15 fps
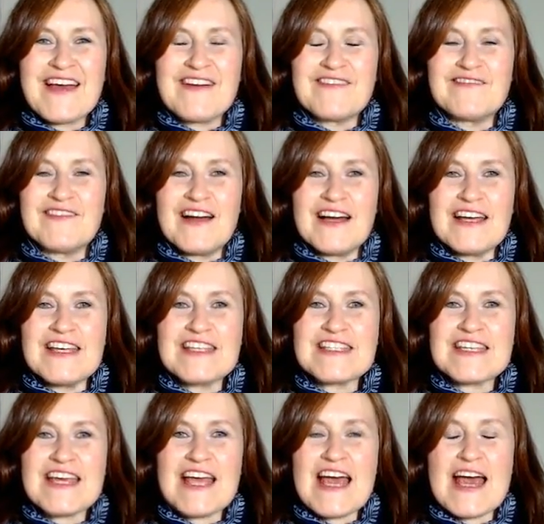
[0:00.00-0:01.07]
Right,
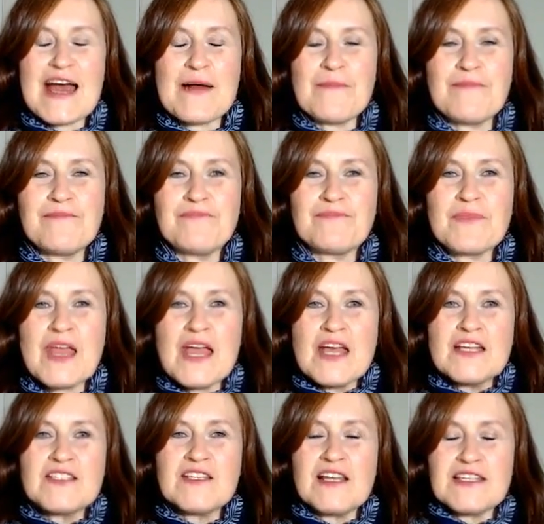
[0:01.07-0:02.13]

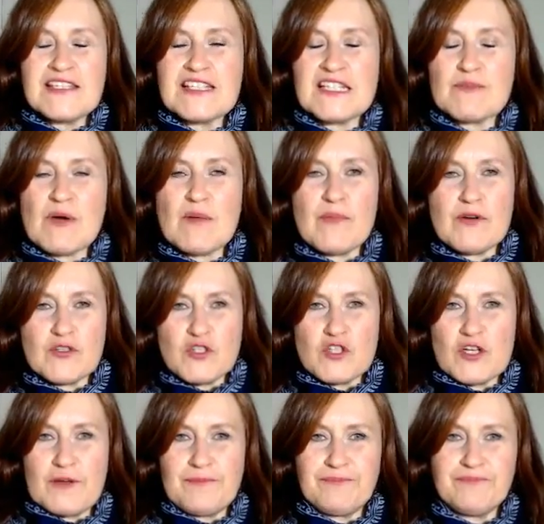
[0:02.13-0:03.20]
so let's set up our
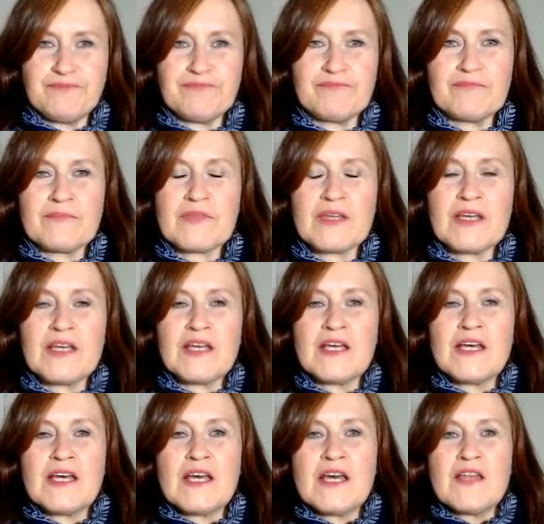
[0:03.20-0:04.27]
posture.
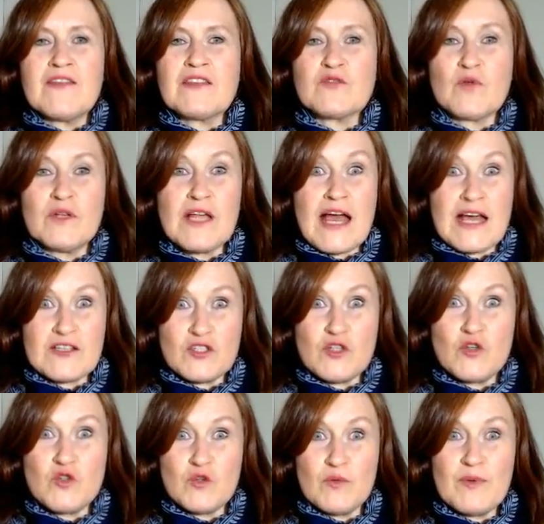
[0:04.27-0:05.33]
This will, as
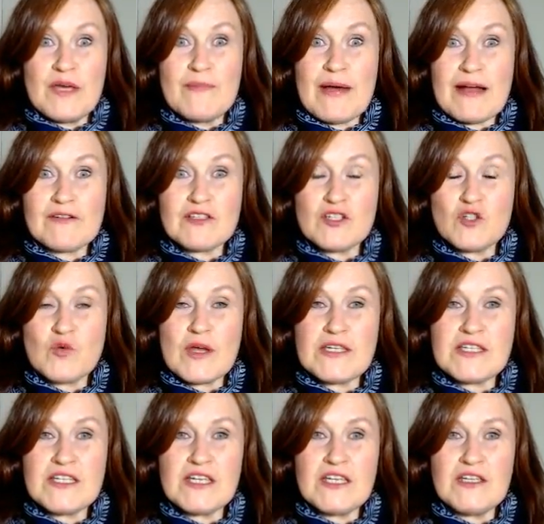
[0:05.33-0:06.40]
usual, be about a
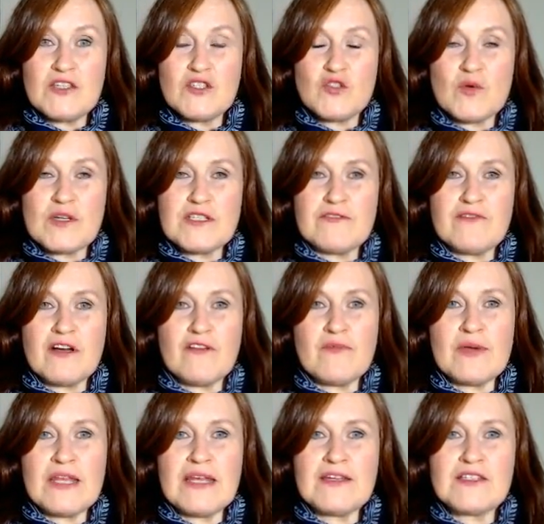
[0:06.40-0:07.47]
20 to 25
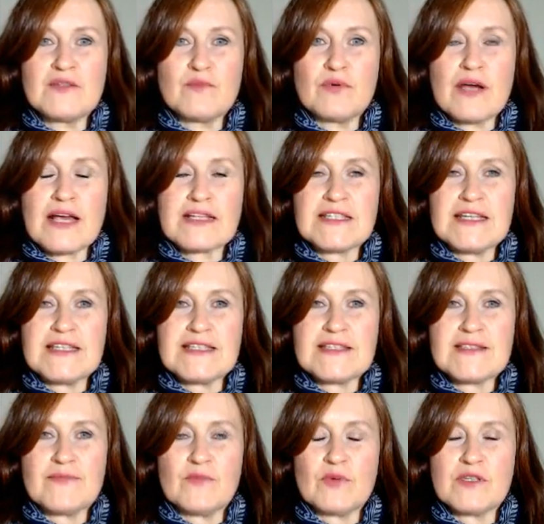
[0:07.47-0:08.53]
minute practice.
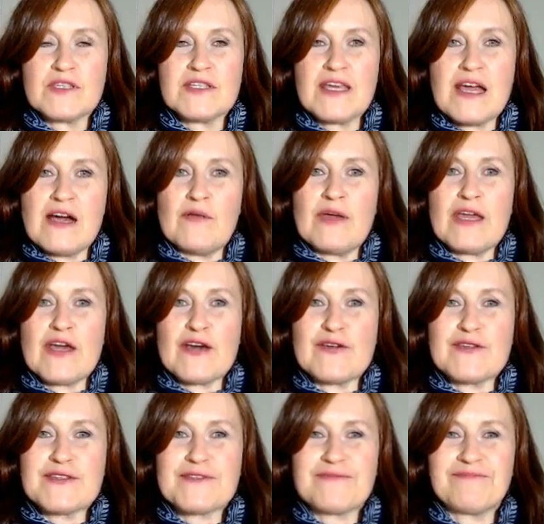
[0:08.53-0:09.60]
We'll see how it
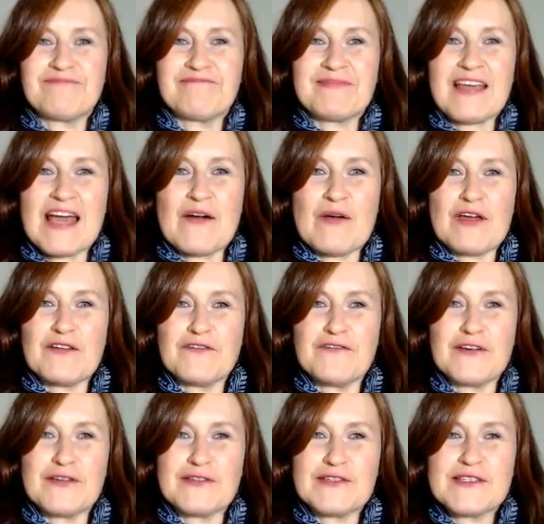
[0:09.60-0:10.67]
goes, how it
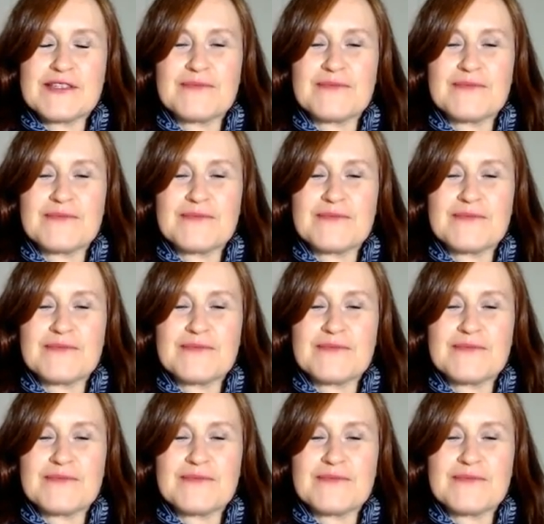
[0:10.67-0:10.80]
unfolds.